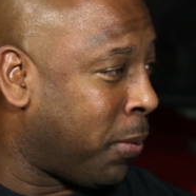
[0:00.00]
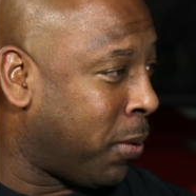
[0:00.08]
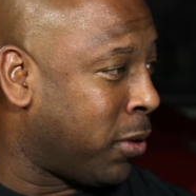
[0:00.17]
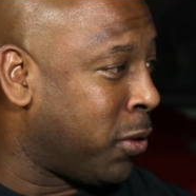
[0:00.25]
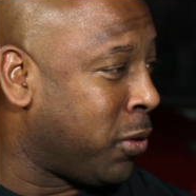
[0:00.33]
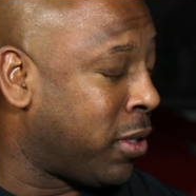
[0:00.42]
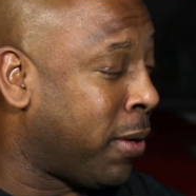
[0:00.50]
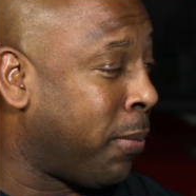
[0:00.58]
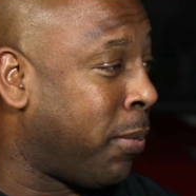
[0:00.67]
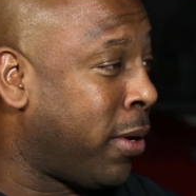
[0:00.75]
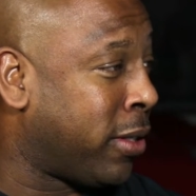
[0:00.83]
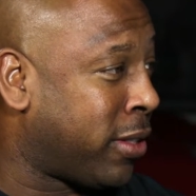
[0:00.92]
for producing a
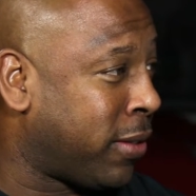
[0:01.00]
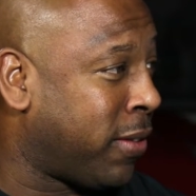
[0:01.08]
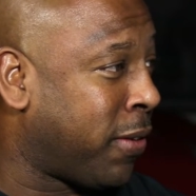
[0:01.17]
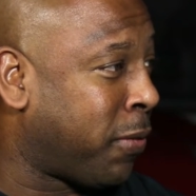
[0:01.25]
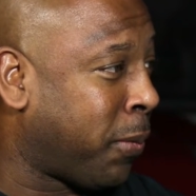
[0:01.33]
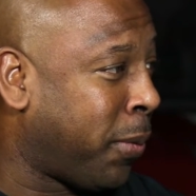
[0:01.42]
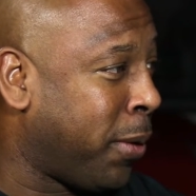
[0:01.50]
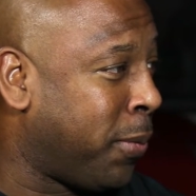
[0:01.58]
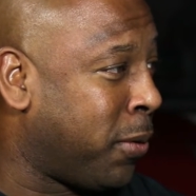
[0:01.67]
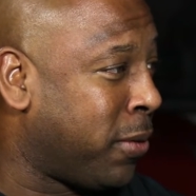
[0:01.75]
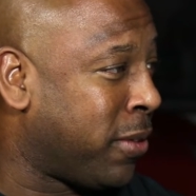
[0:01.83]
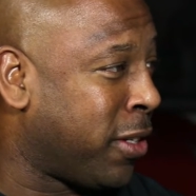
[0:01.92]
bunch of different
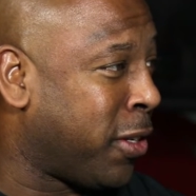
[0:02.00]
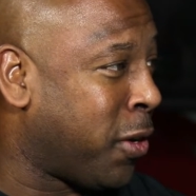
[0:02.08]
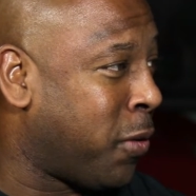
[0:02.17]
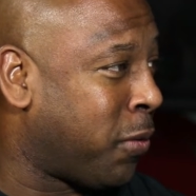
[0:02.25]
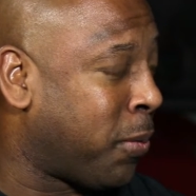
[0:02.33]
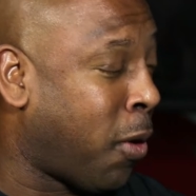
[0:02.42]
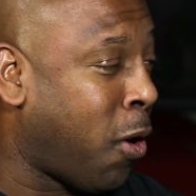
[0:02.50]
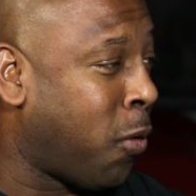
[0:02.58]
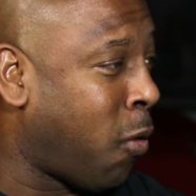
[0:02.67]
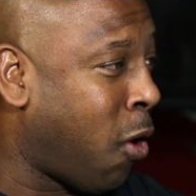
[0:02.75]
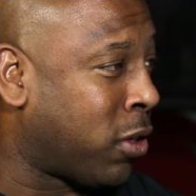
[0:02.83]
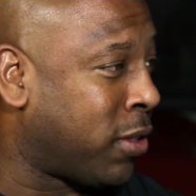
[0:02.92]
people, you know, from
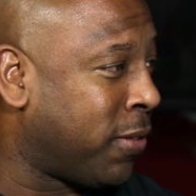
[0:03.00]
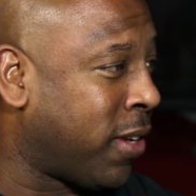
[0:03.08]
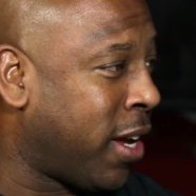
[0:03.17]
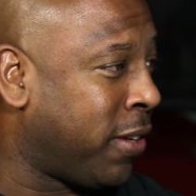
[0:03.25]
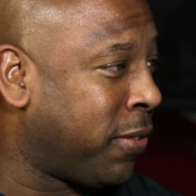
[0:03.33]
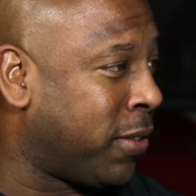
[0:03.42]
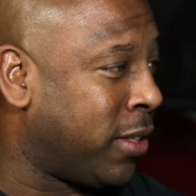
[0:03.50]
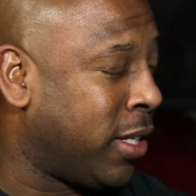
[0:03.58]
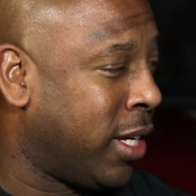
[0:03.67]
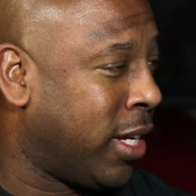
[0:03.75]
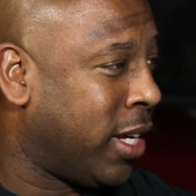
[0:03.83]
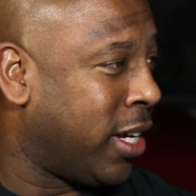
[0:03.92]
all walks of life, and
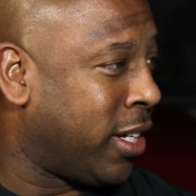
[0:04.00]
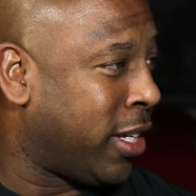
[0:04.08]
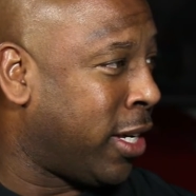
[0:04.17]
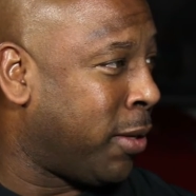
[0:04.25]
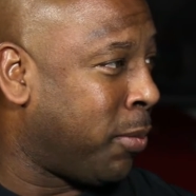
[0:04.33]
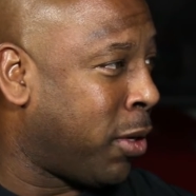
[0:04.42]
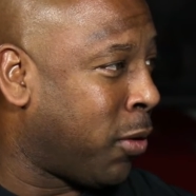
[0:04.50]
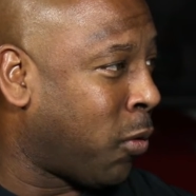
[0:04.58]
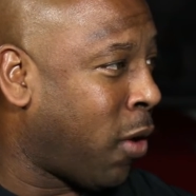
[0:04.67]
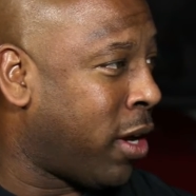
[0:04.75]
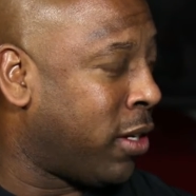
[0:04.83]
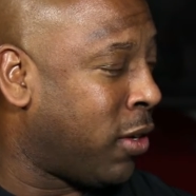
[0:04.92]
again, being
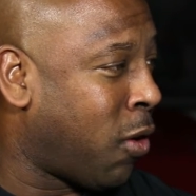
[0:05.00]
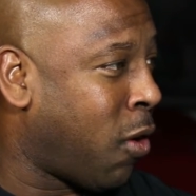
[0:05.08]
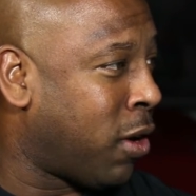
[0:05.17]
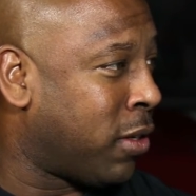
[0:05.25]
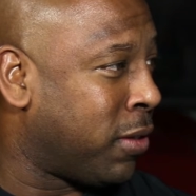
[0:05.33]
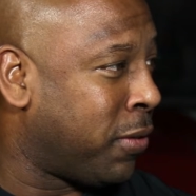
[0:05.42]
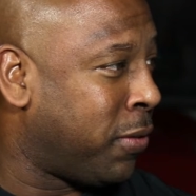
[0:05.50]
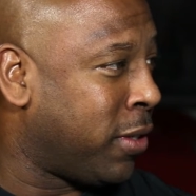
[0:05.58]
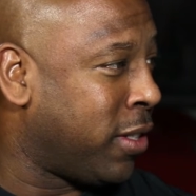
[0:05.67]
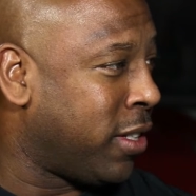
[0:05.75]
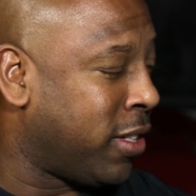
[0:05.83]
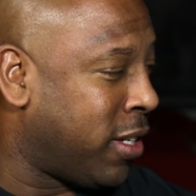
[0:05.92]
right in the heart of the
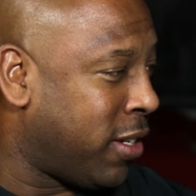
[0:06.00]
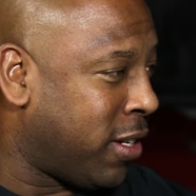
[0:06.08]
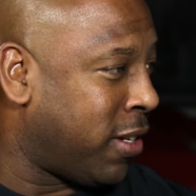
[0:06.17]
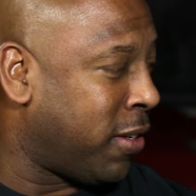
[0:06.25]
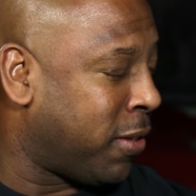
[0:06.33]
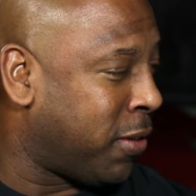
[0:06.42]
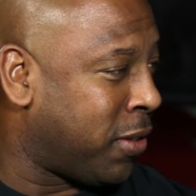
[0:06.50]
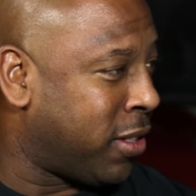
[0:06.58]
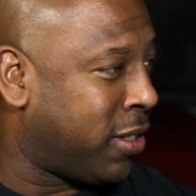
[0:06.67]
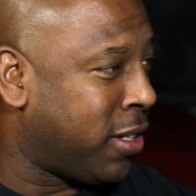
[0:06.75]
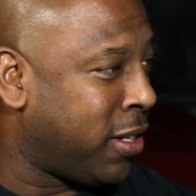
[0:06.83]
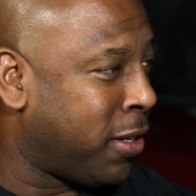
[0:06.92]
Philly, uh, uh, of the
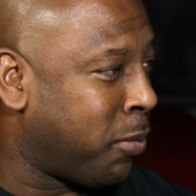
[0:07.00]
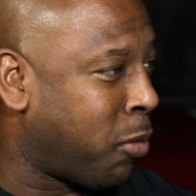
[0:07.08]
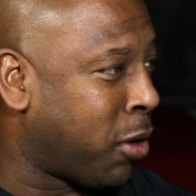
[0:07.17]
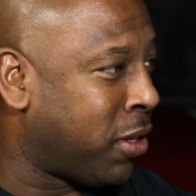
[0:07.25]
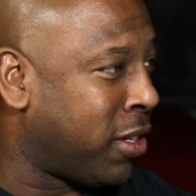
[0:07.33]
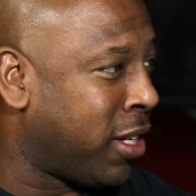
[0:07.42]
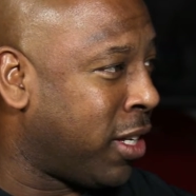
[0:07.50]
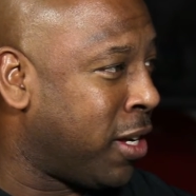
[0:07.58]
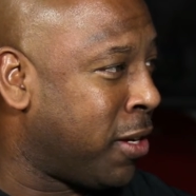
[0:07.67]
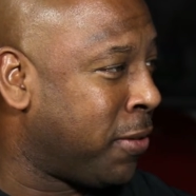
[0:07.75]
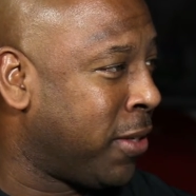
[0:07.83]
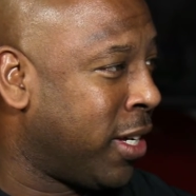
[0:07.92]
city of brotherly
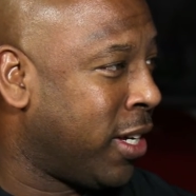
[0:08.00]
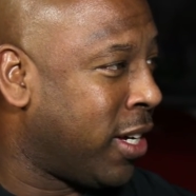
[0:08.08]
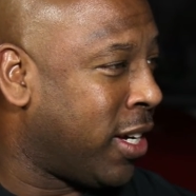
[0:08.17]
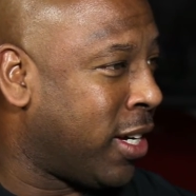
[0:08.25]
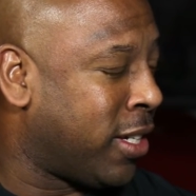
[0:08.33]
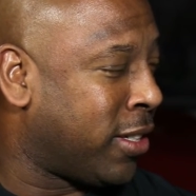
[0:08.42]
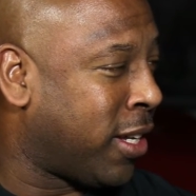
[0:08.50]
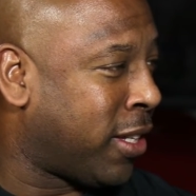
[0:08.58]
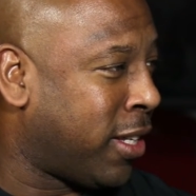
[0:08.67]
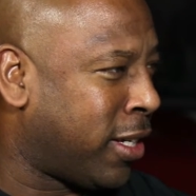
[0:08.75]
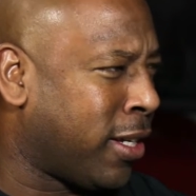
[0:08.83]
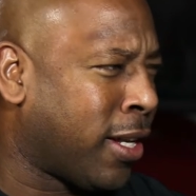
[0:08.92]
love. Uh, I
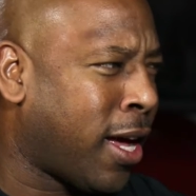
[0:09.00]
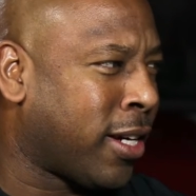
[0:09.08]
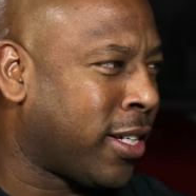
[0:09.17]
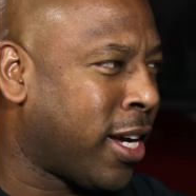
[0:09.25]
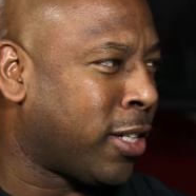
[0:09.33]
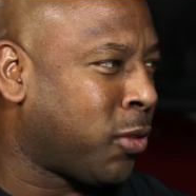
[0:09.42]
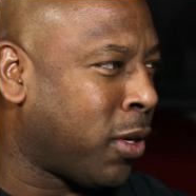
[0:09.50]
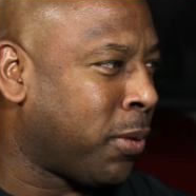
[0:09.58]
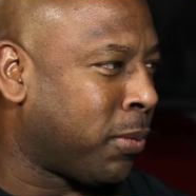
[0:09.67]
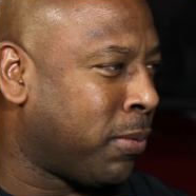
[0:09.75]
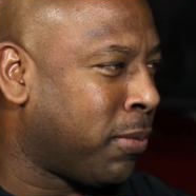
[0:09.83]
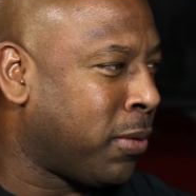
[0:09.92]
think a lot of guys try
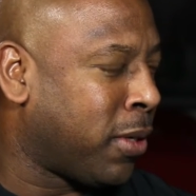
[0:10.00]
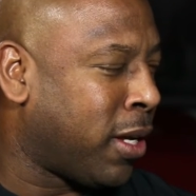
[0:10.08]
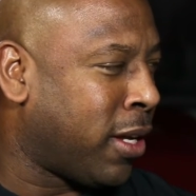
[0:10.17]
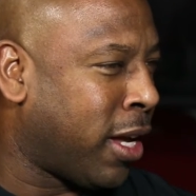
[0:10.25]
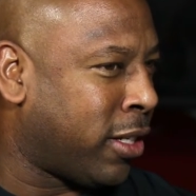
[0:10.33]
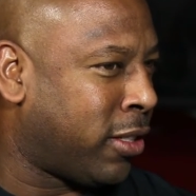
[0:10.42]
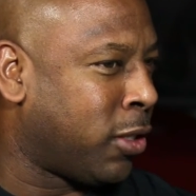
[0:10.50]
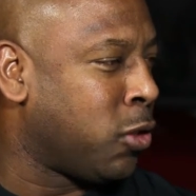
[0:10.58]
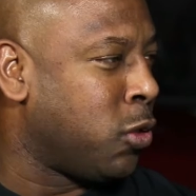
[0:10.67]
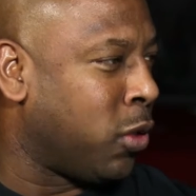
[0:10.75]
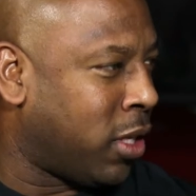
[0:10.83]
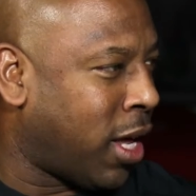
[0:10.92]
to
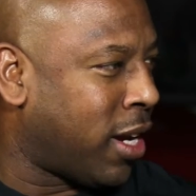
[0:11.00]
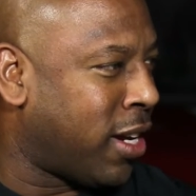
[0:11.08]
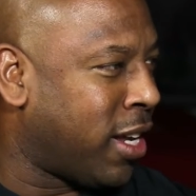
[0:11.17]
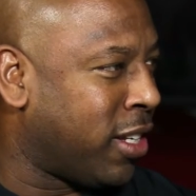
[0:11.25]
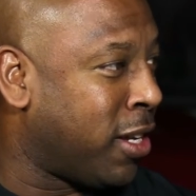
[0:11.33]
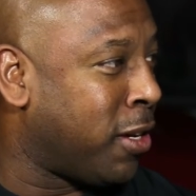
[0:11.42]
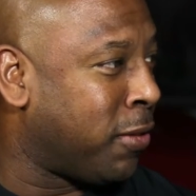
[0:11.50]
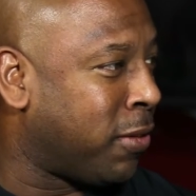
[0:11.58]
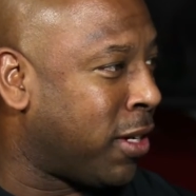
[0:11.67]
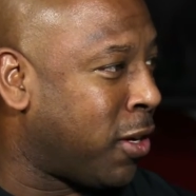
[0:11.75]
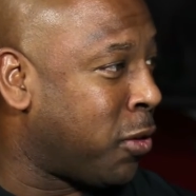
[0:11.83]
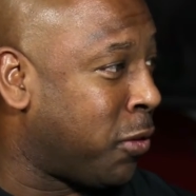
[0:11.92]
exclude a lot of that love
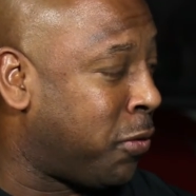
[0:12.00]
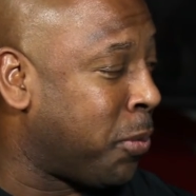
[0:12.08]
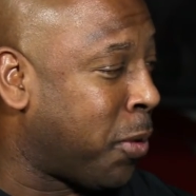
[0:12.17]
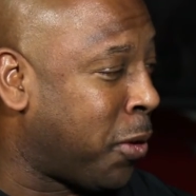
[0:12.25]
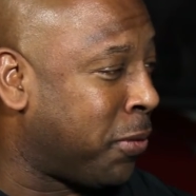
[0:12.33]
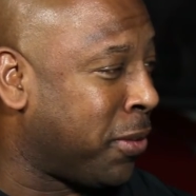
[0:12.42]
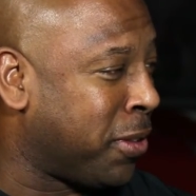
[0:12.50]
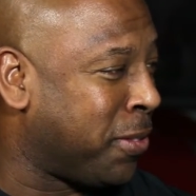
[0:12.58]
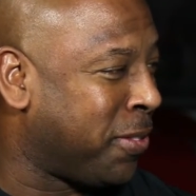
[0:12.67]
uh, on the football field.